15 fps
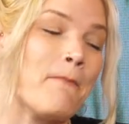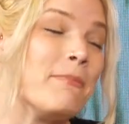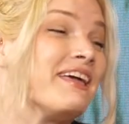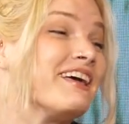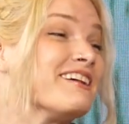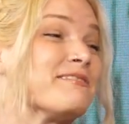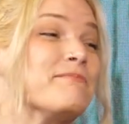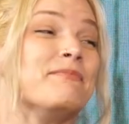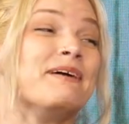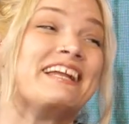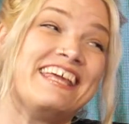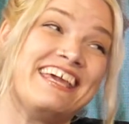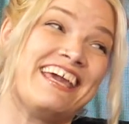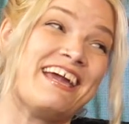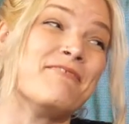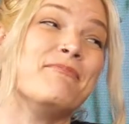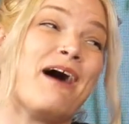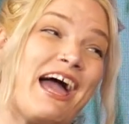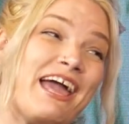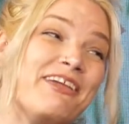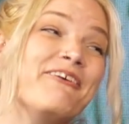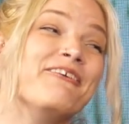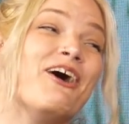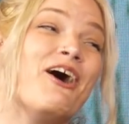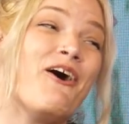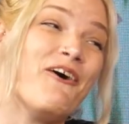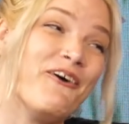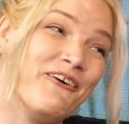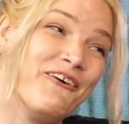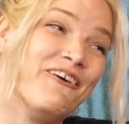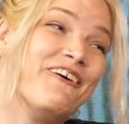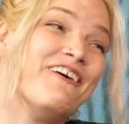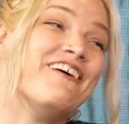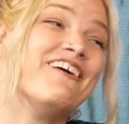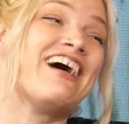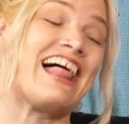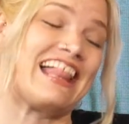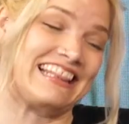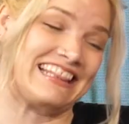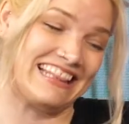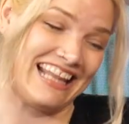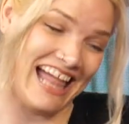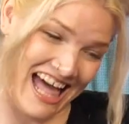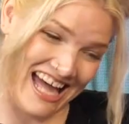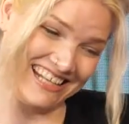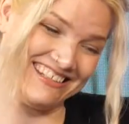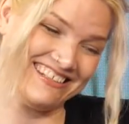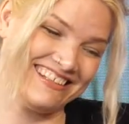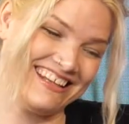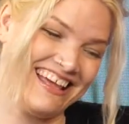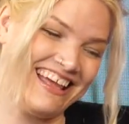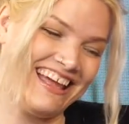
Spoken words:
because money can buy you a whole lot,